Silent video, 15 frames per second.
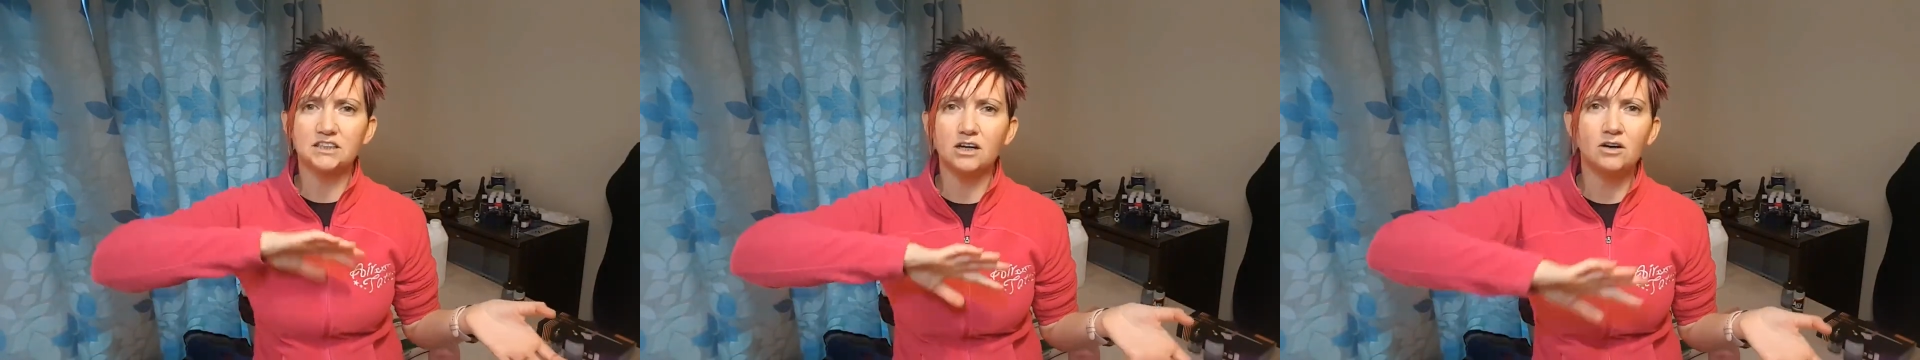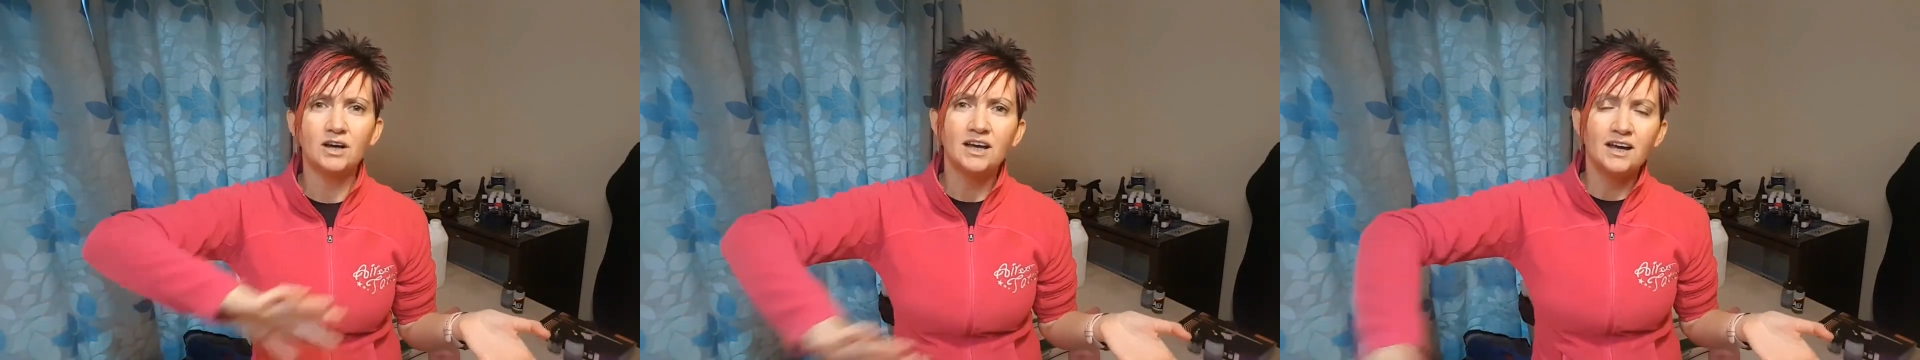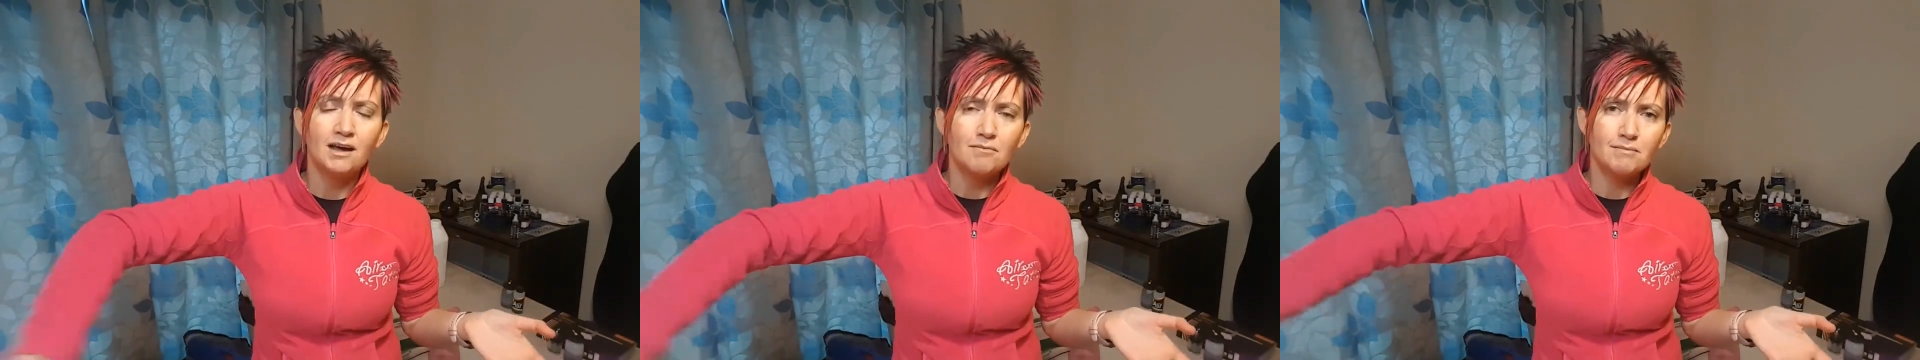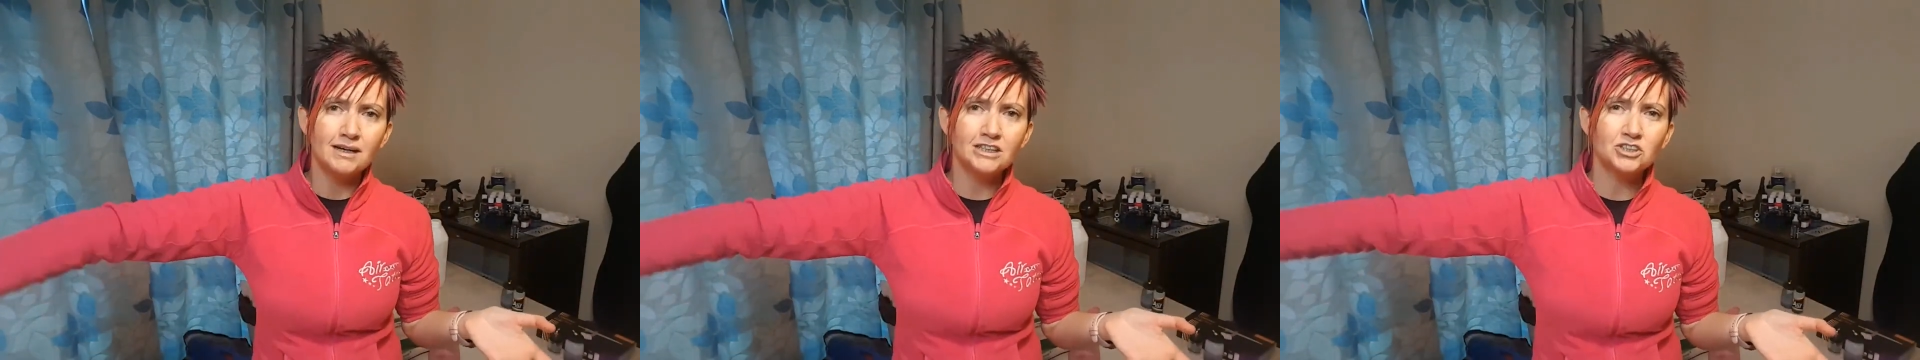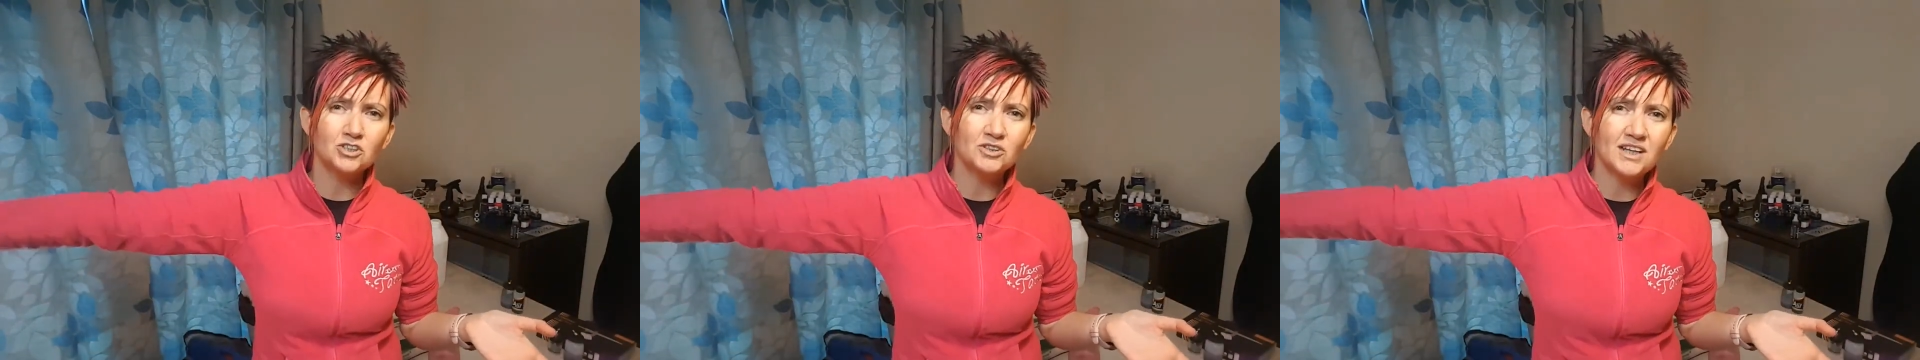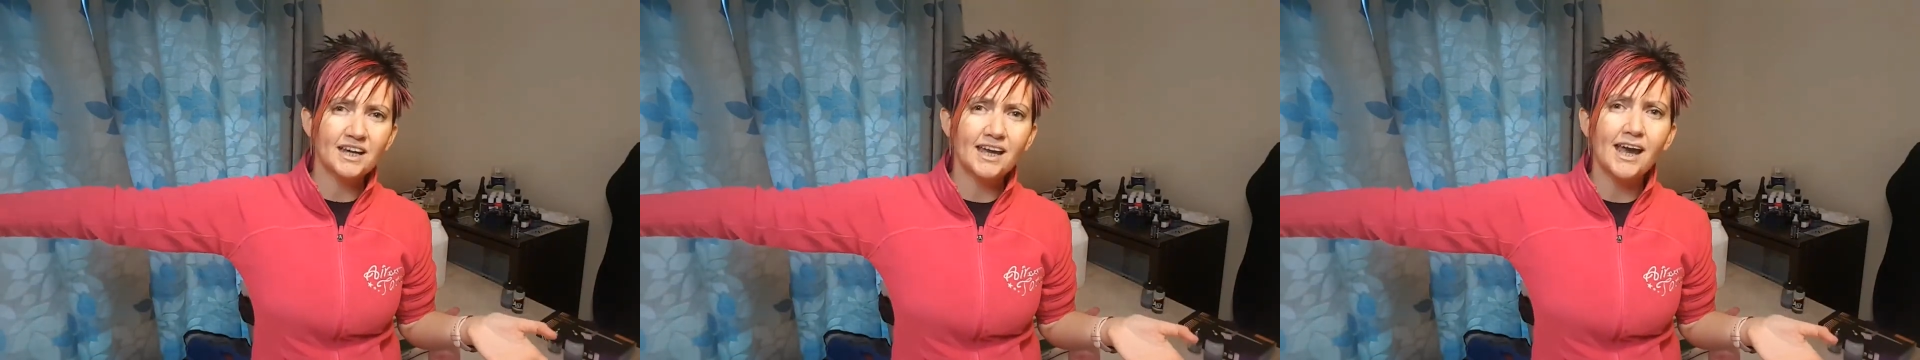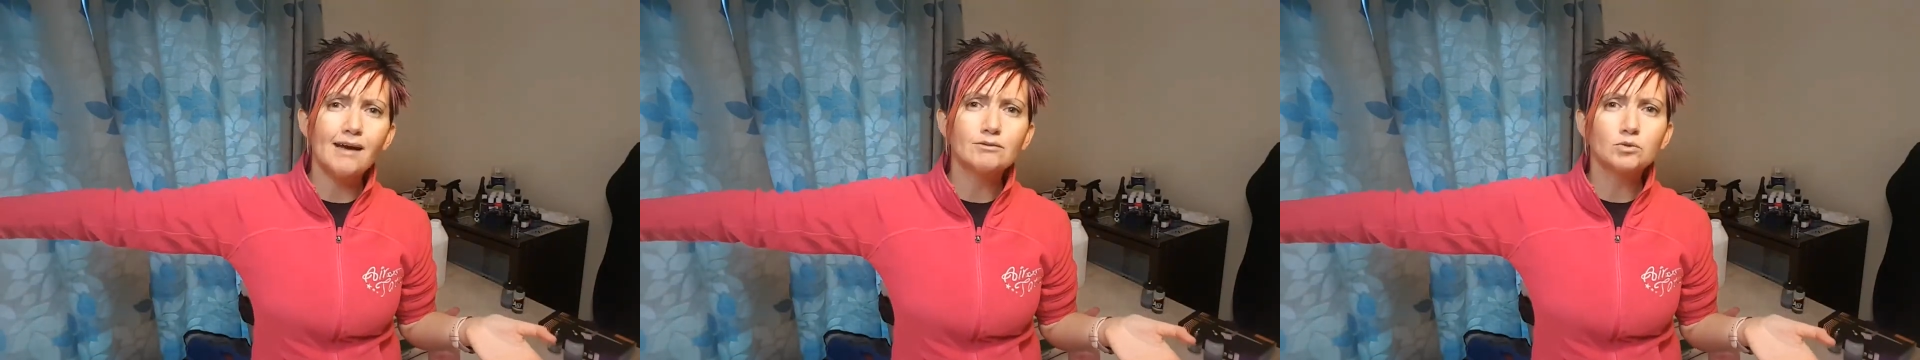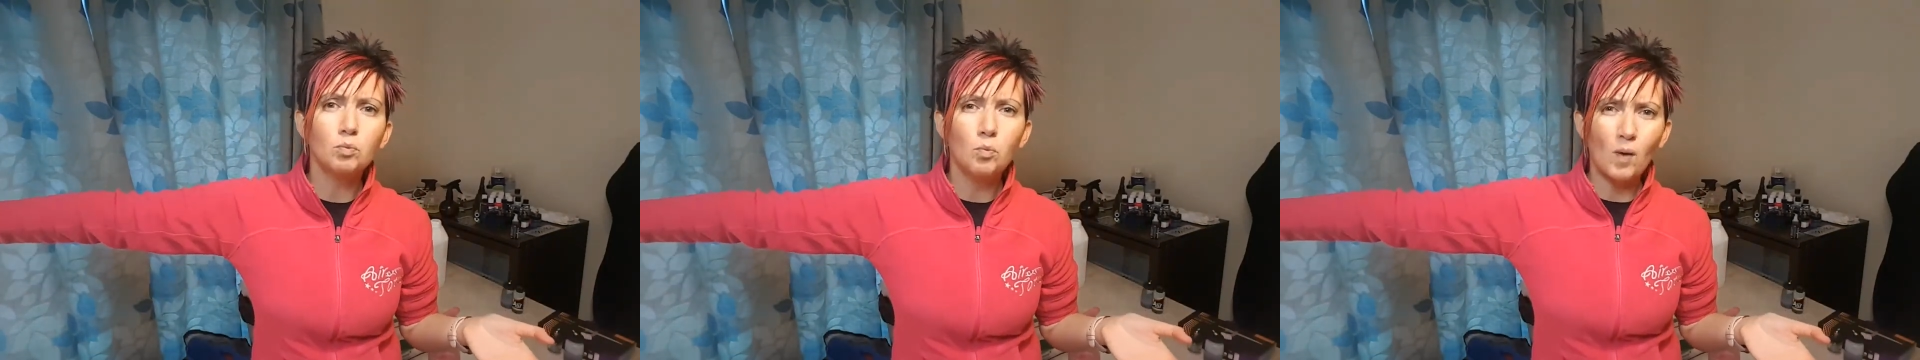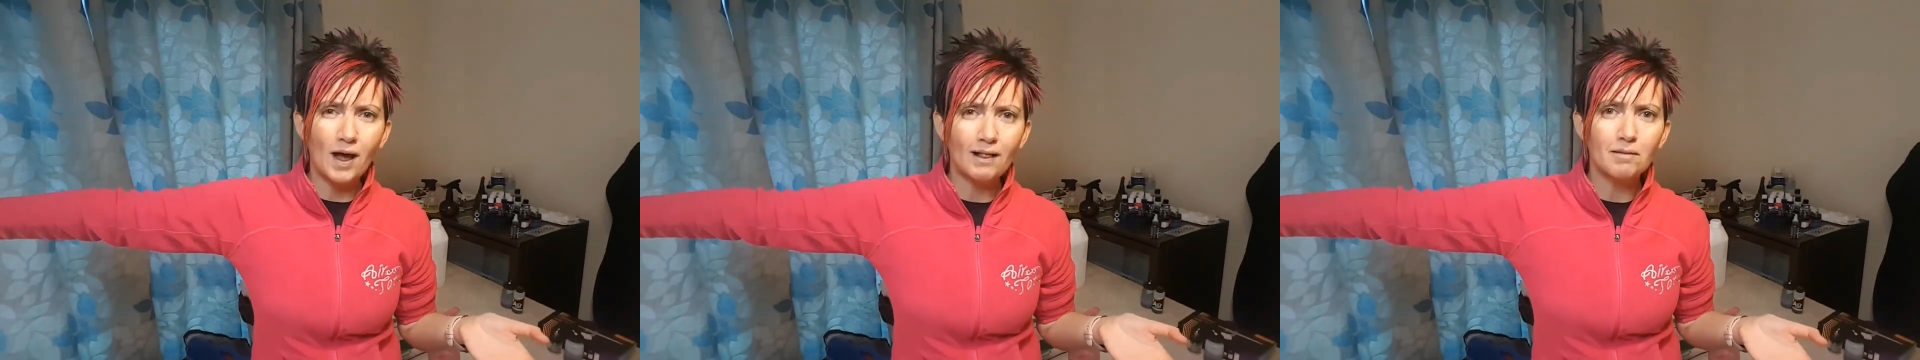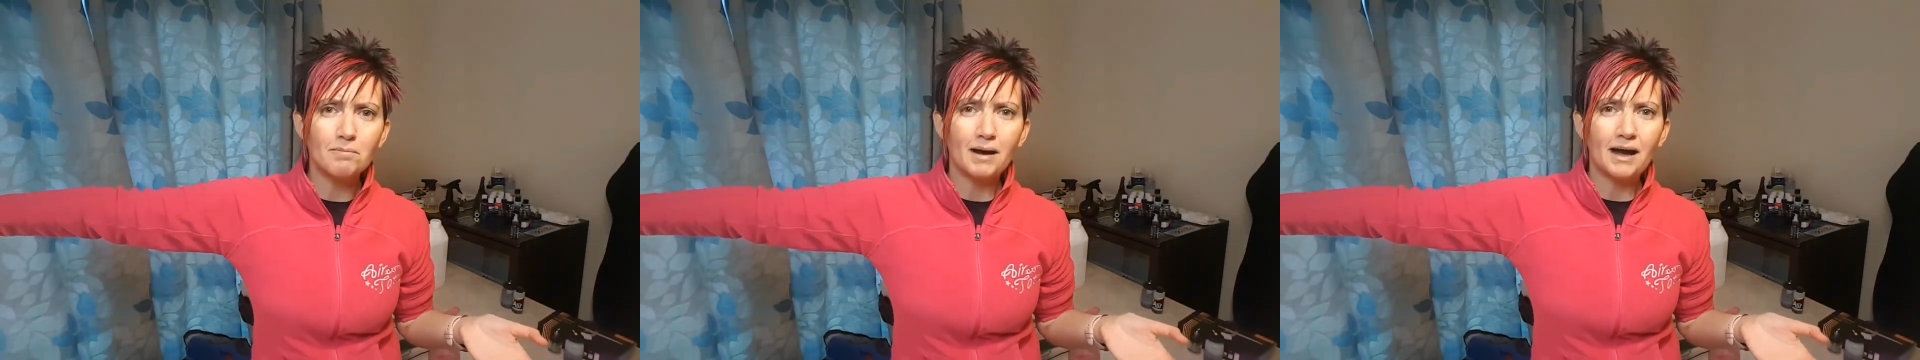So make sure they're kept well